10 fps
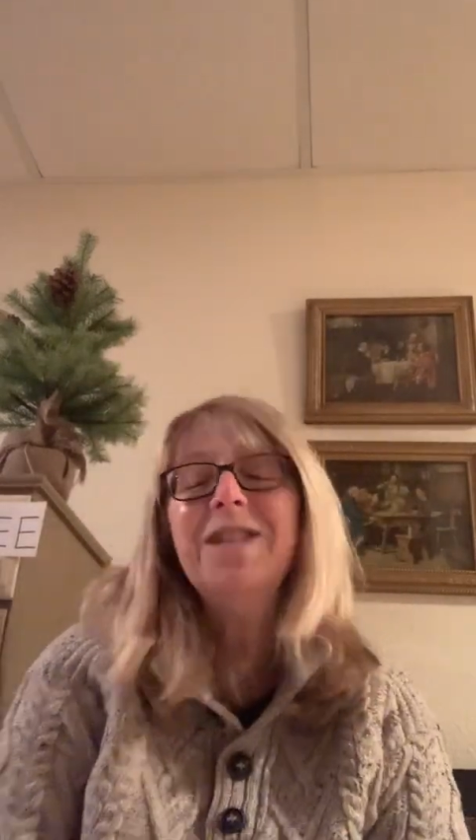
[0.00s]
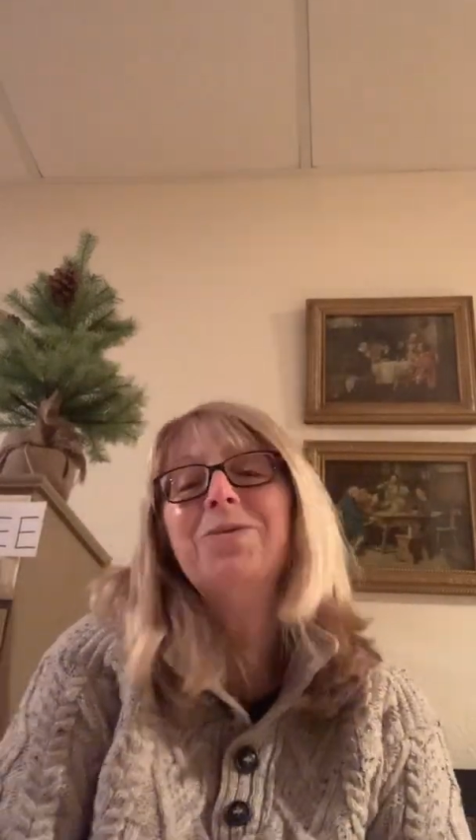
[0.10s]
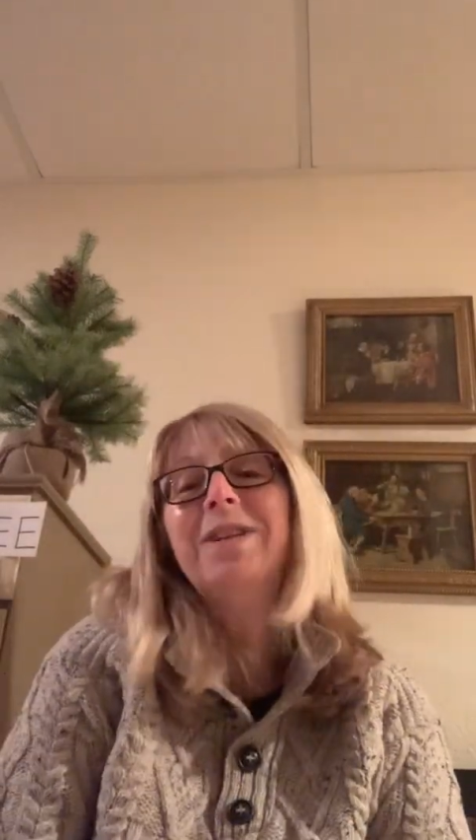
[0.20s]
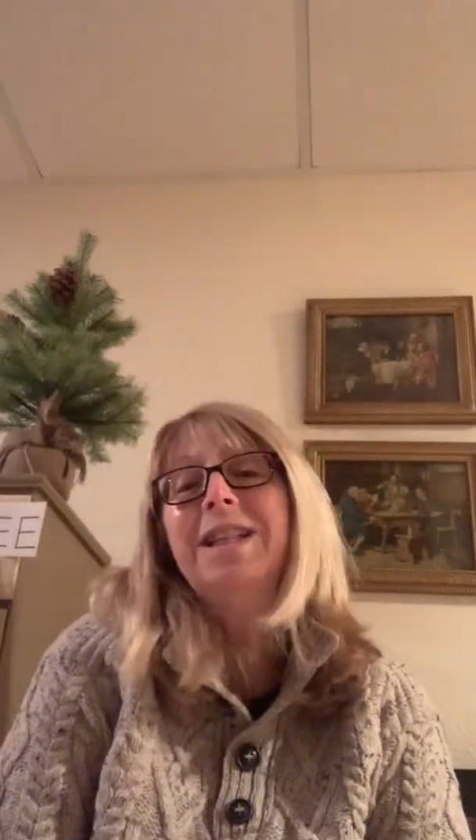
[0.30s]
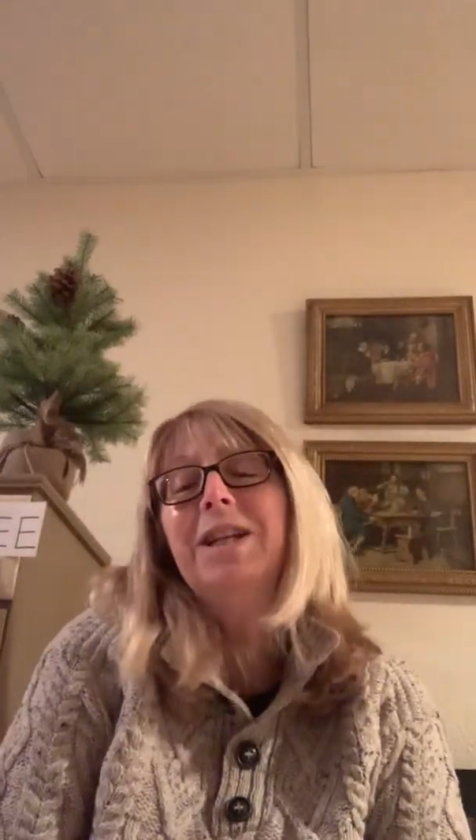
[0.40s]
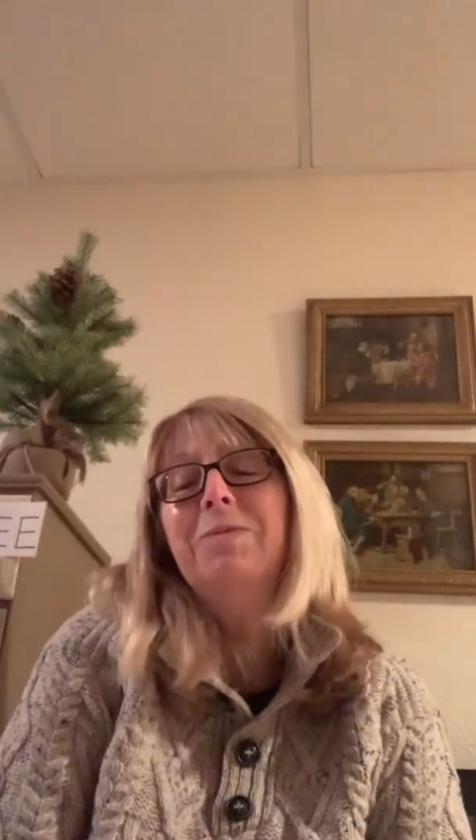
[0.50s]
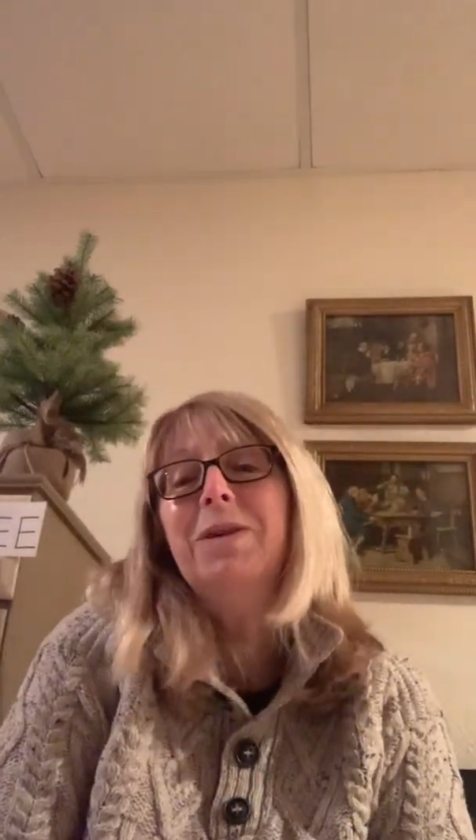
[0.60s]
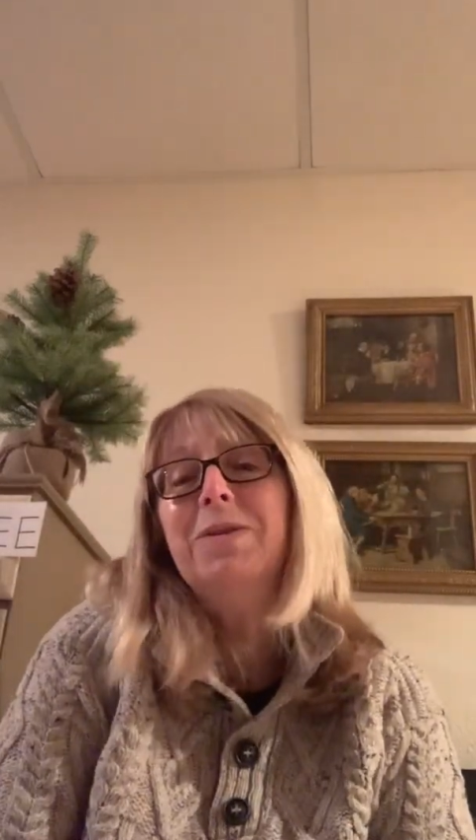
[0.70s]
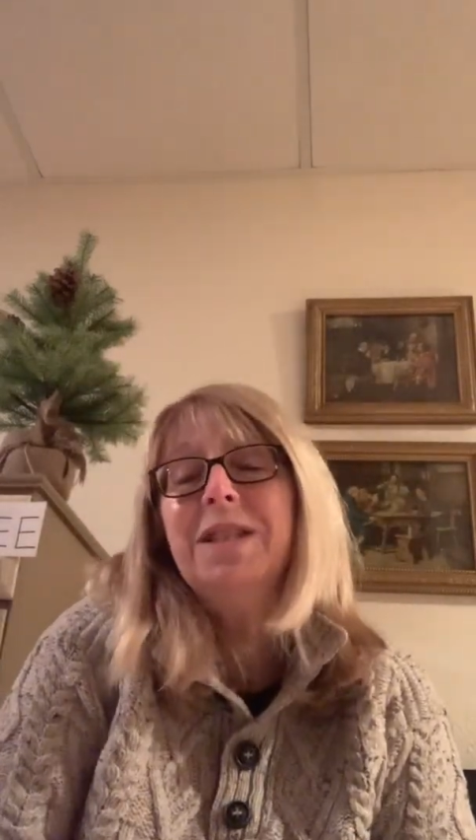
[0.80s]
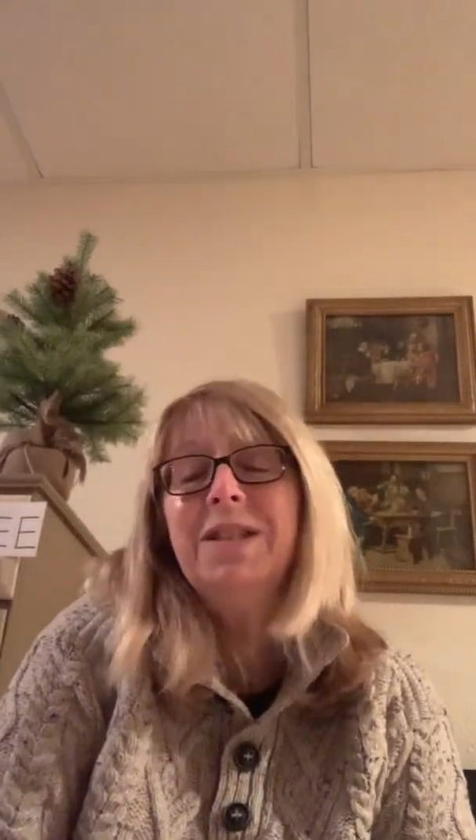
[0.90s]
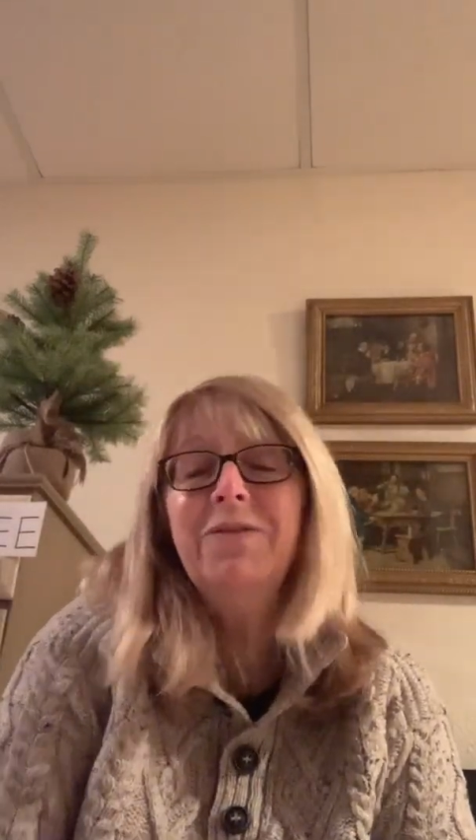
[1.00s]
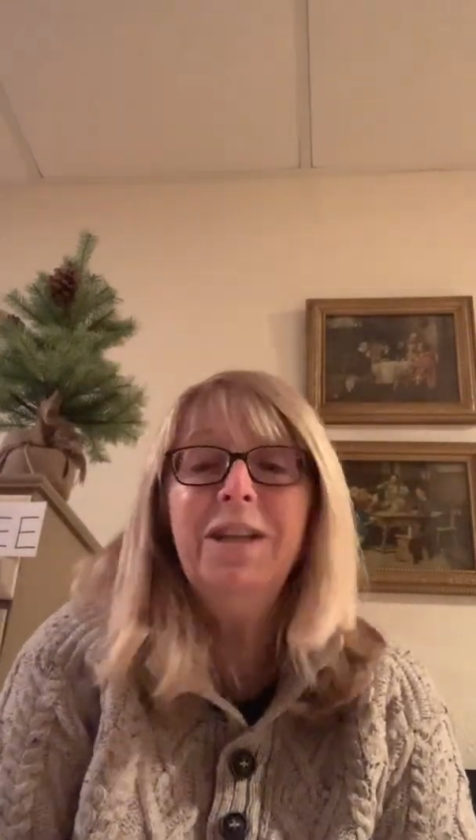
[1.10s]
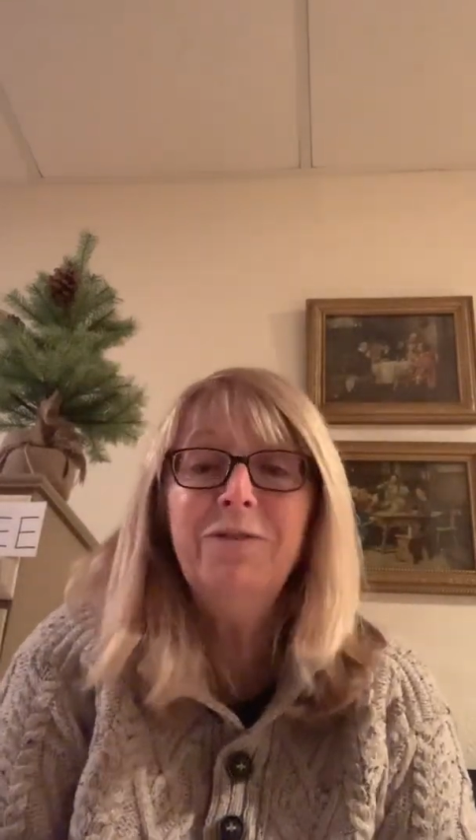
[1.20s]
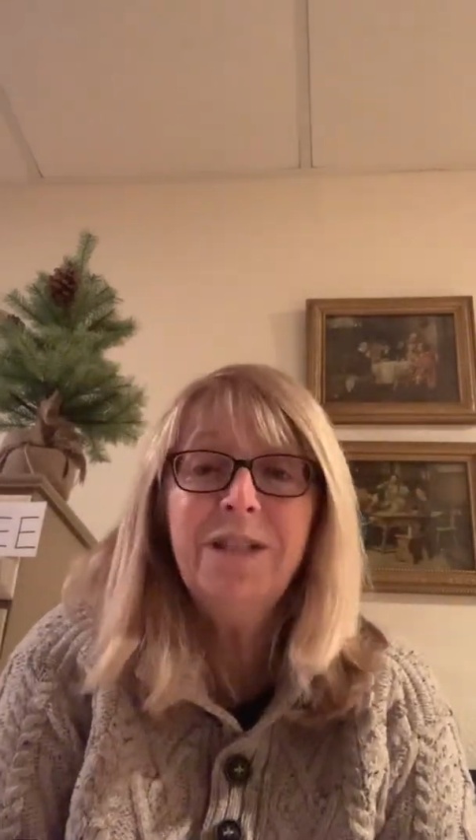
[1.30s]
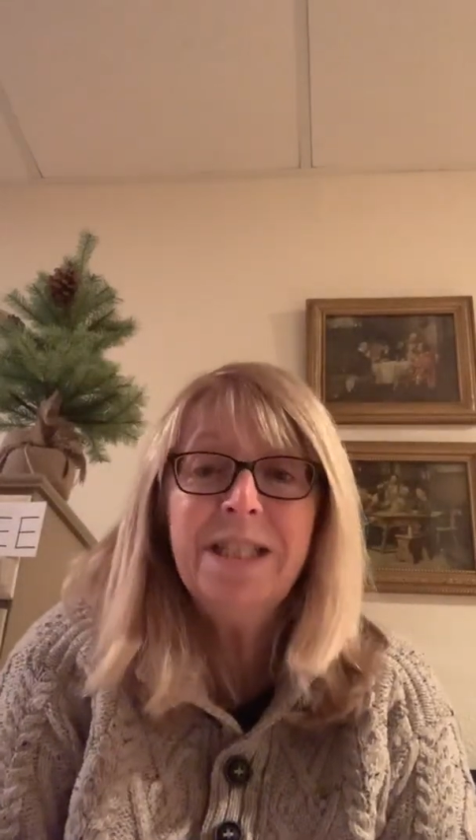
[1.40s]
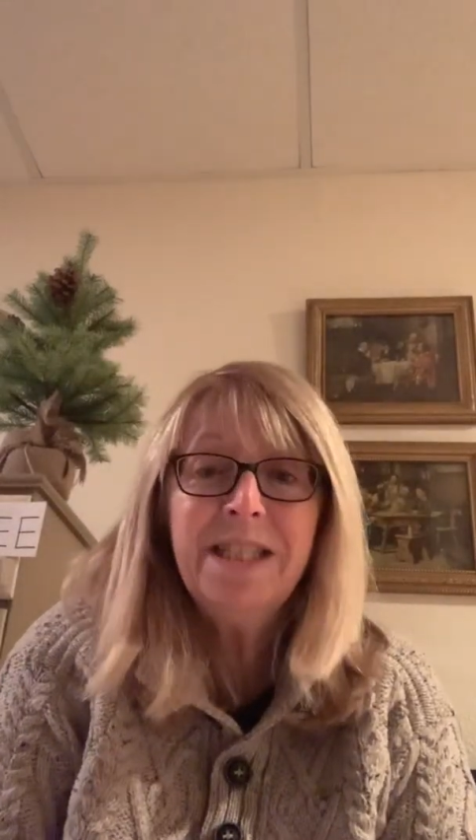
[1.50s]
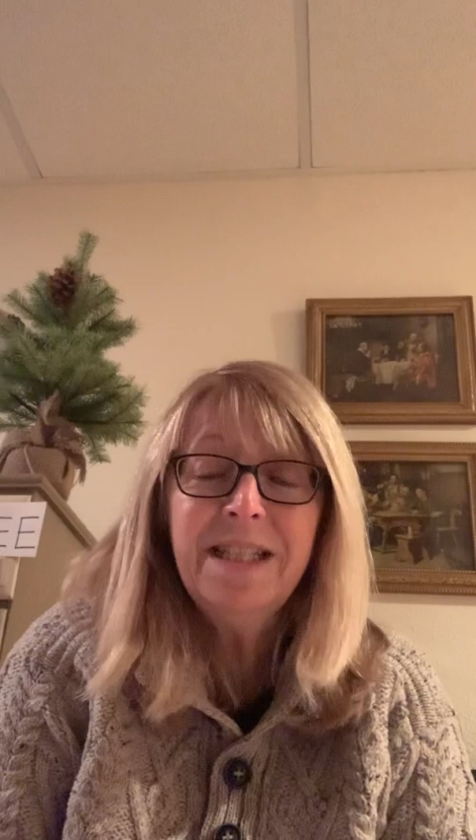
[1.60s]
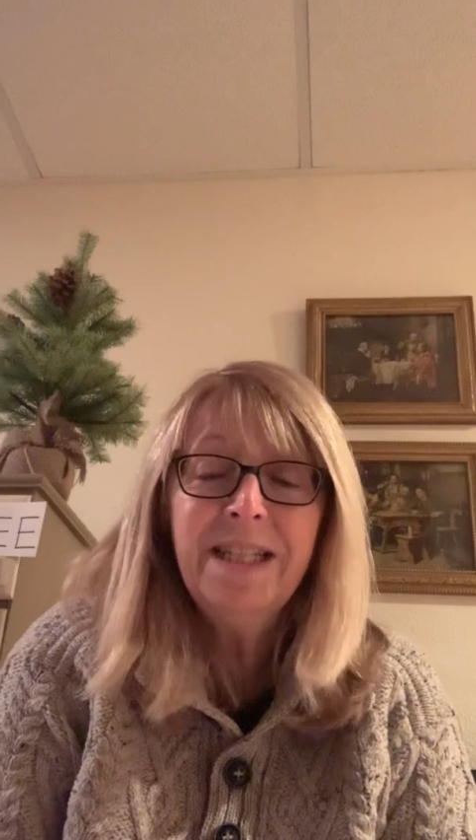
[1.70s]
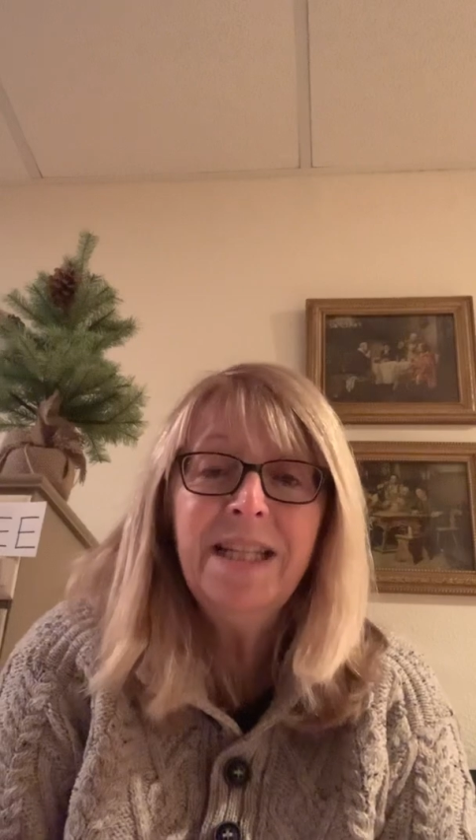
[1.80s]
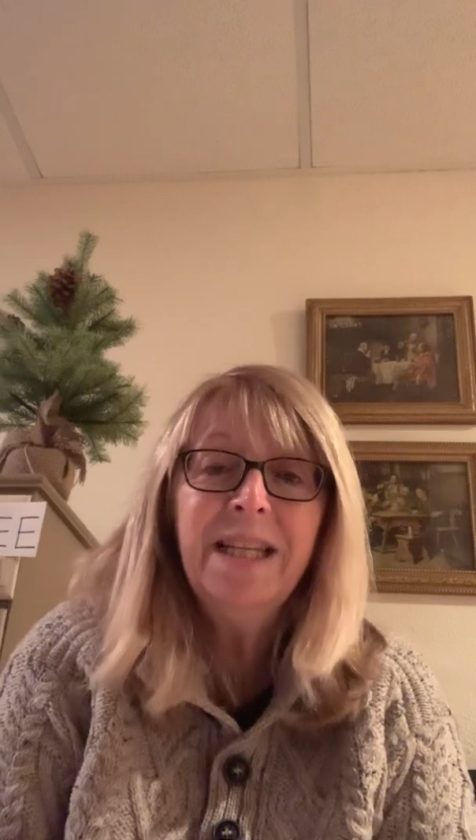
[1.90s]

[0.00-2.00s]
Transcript: It's one of Little Mouse's favorites.